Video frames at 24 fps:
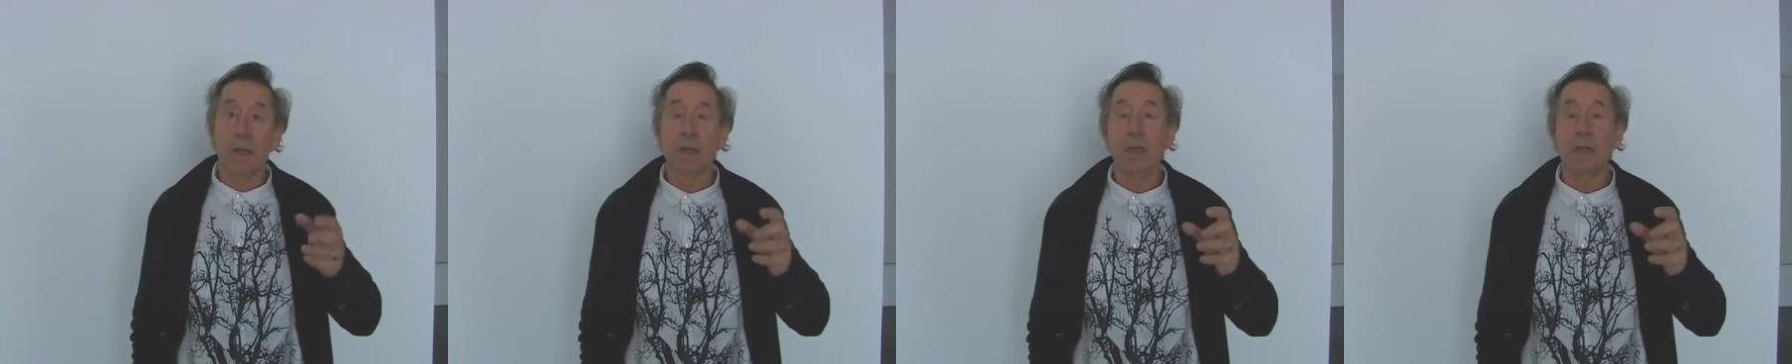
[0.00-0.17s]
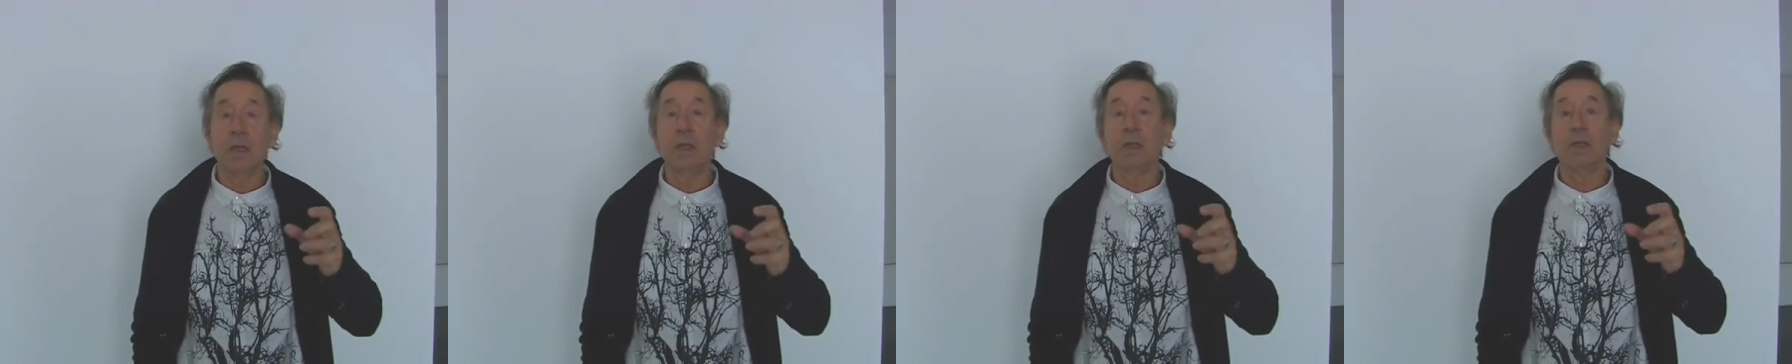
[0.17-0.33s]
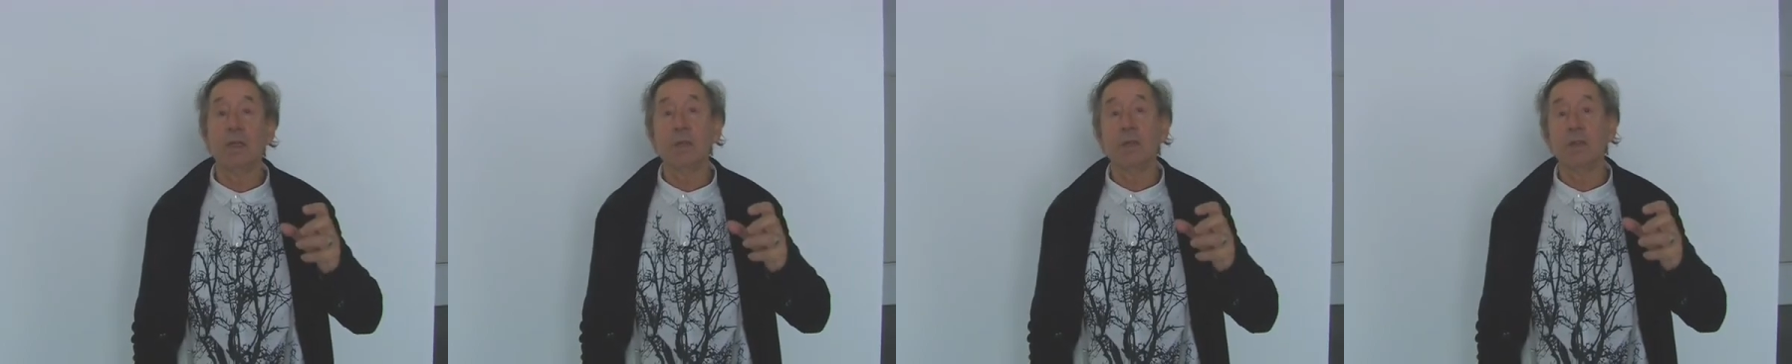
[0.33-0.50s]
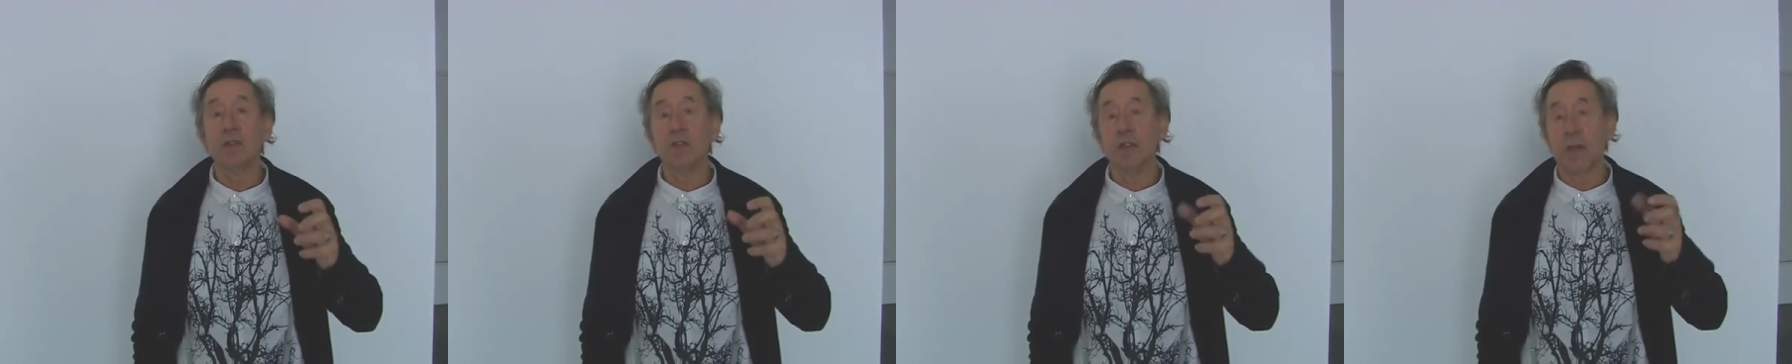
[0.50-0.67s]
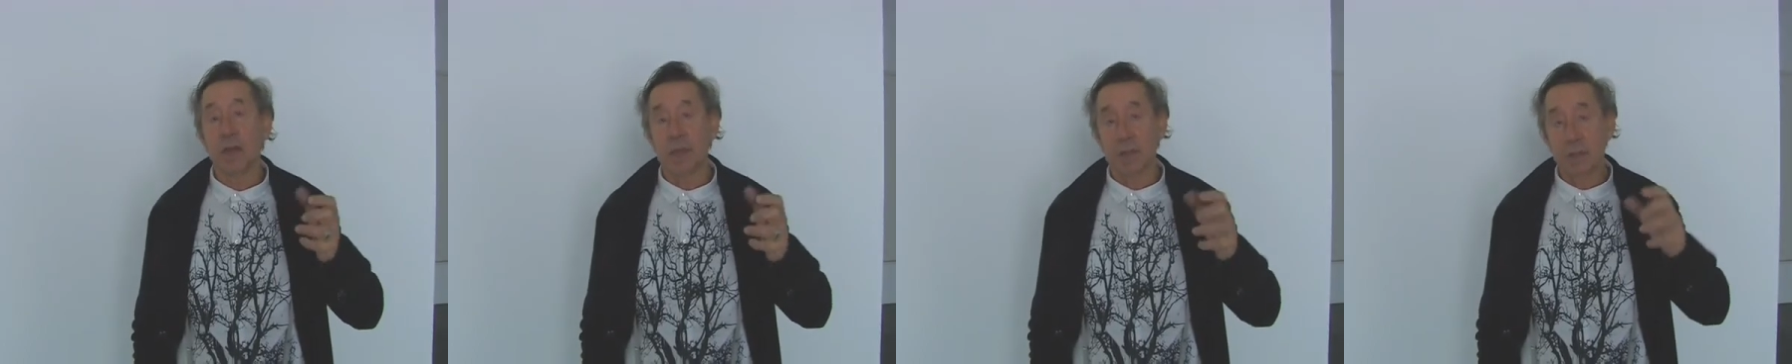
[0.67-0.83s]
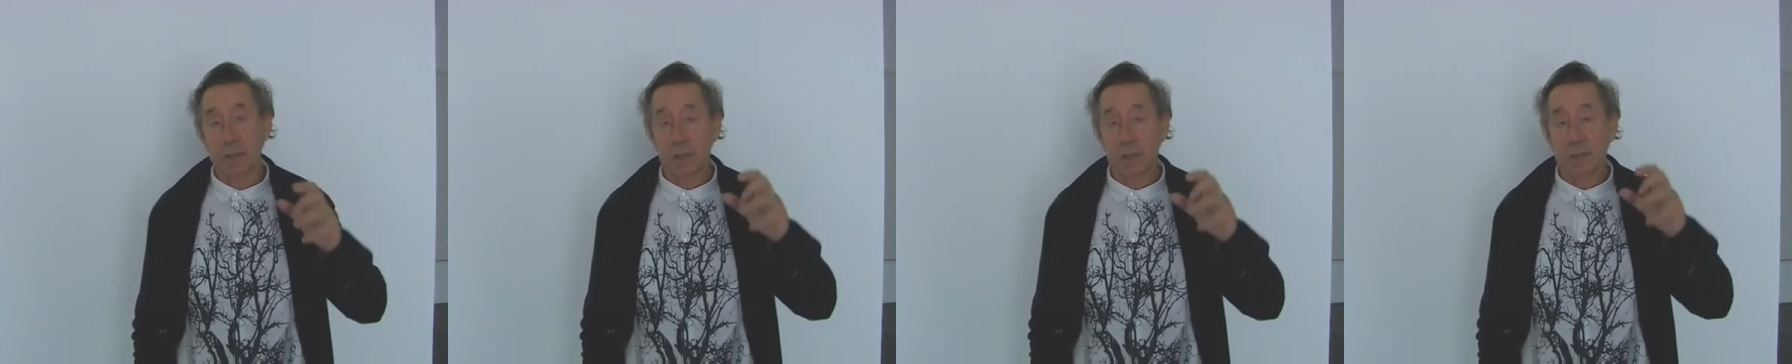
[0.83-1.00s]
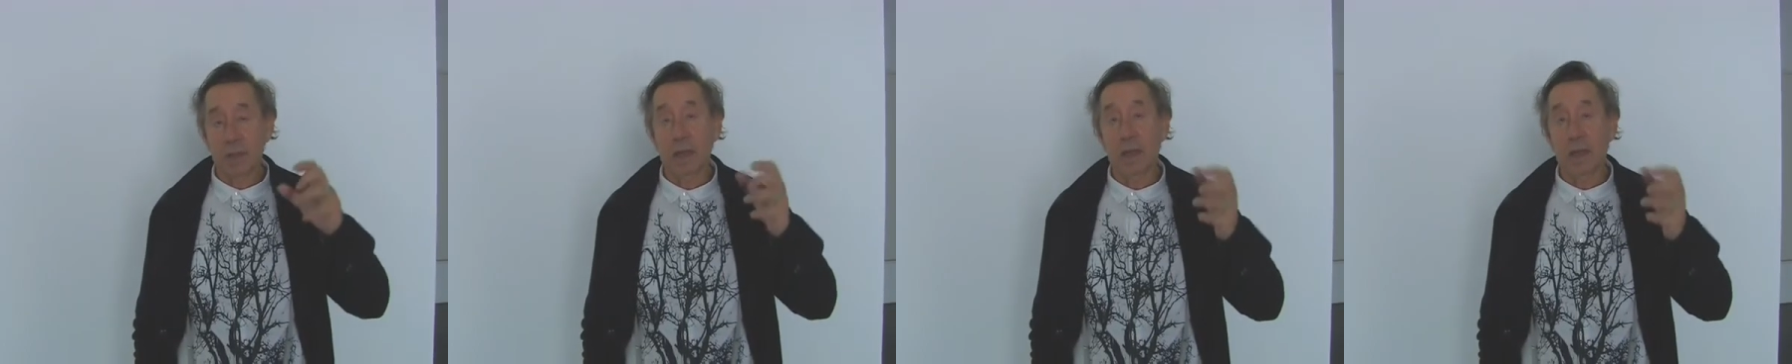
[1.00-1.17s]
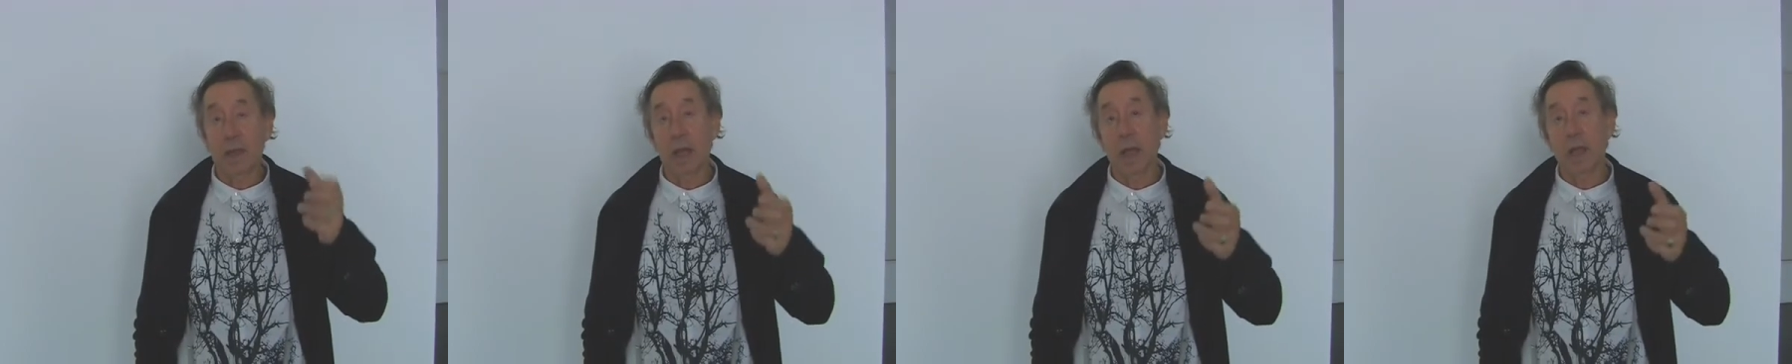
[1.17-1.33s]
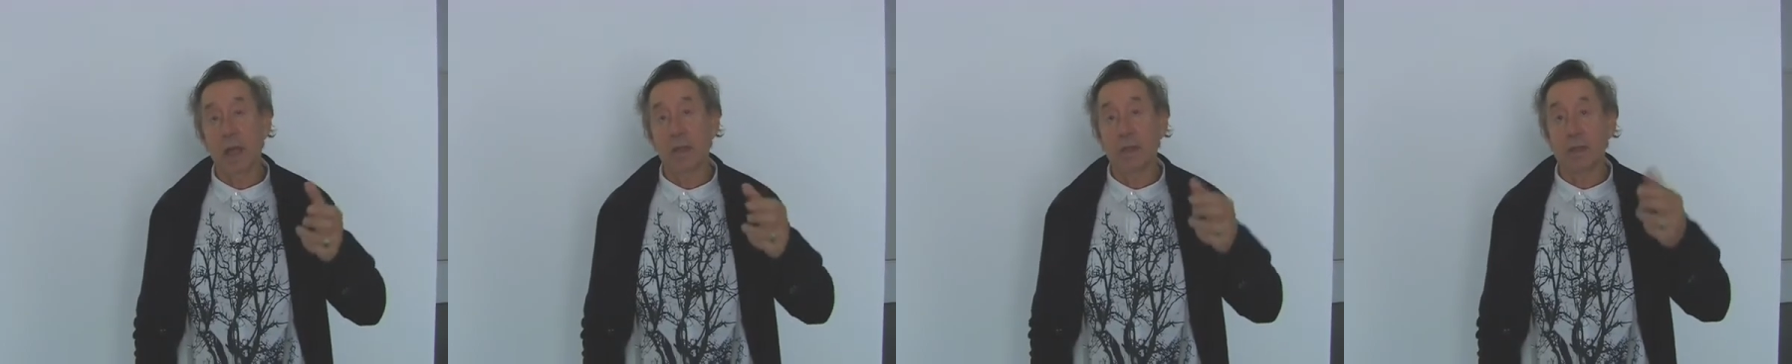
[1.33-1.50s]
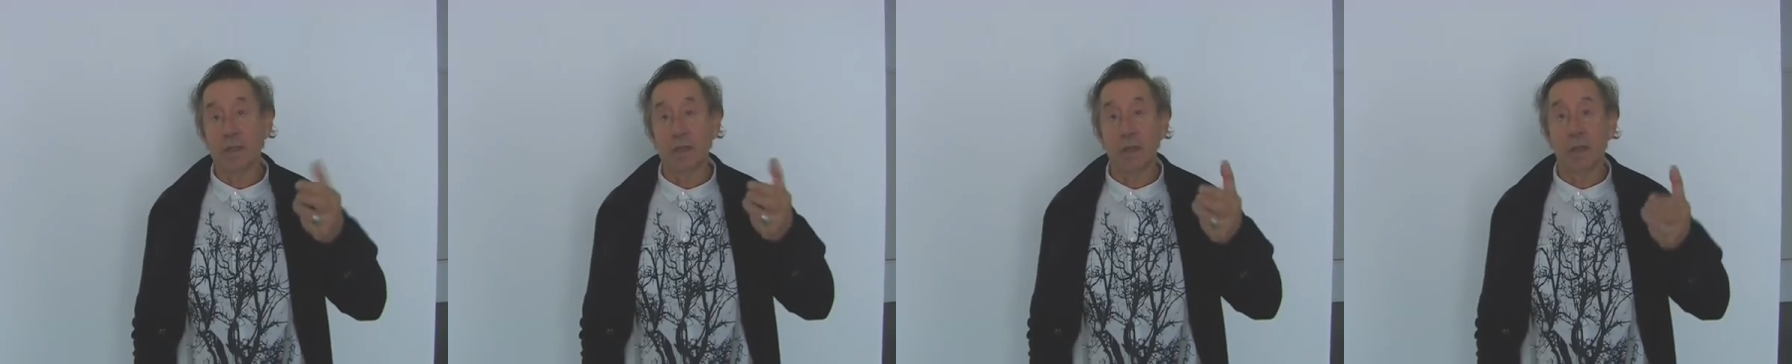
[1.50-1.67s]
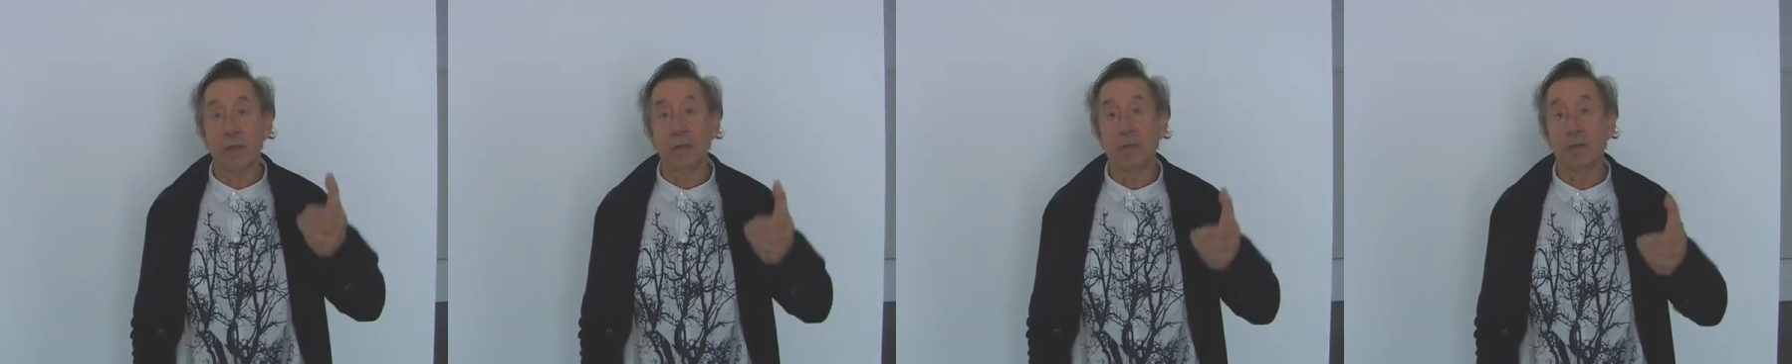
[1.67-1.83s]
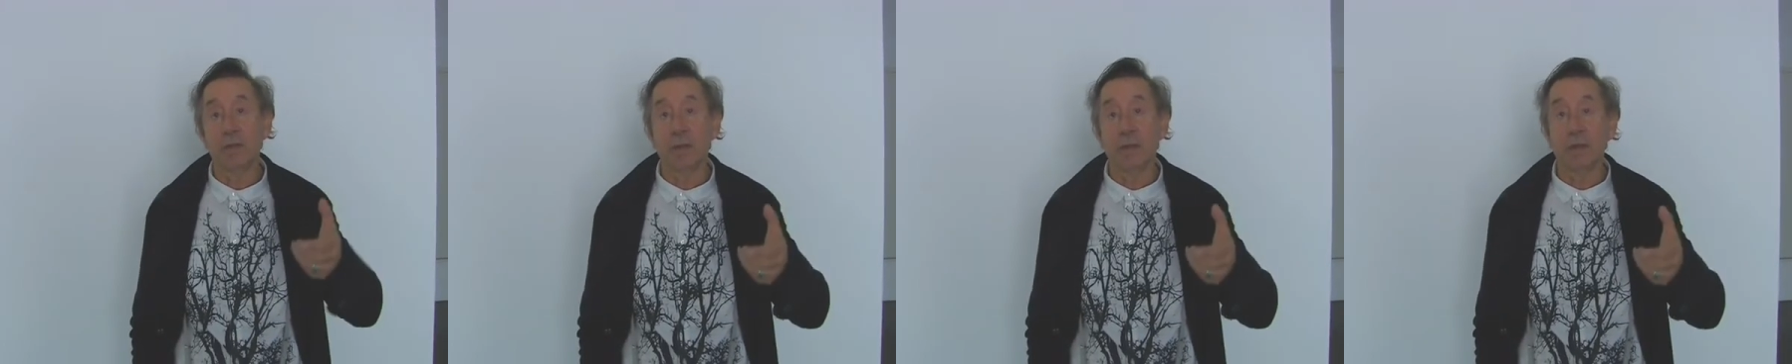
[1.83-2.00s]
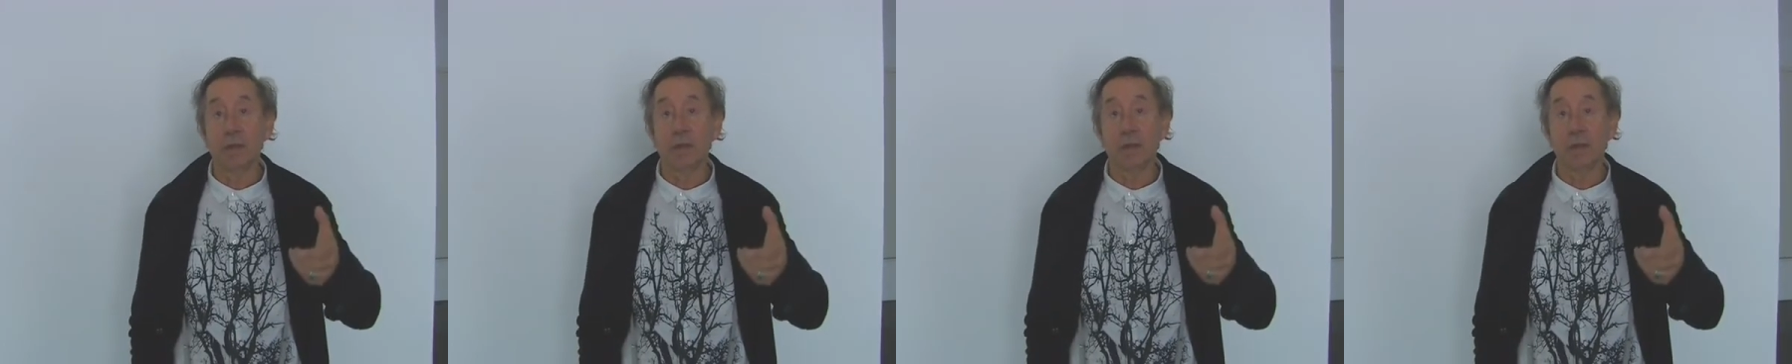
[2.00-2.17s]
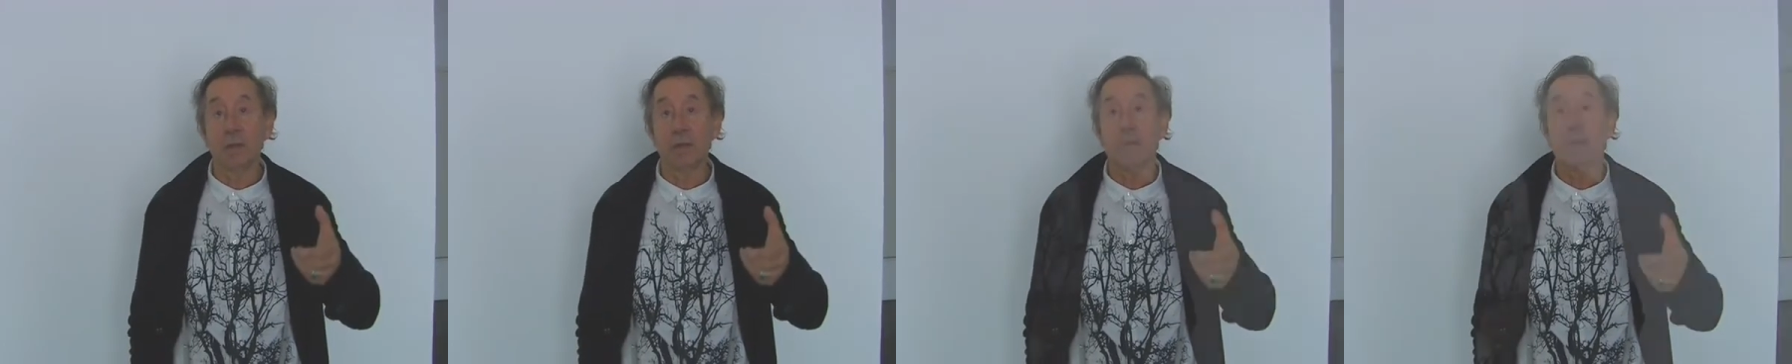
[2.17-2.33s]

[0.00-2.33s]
into just a light surface.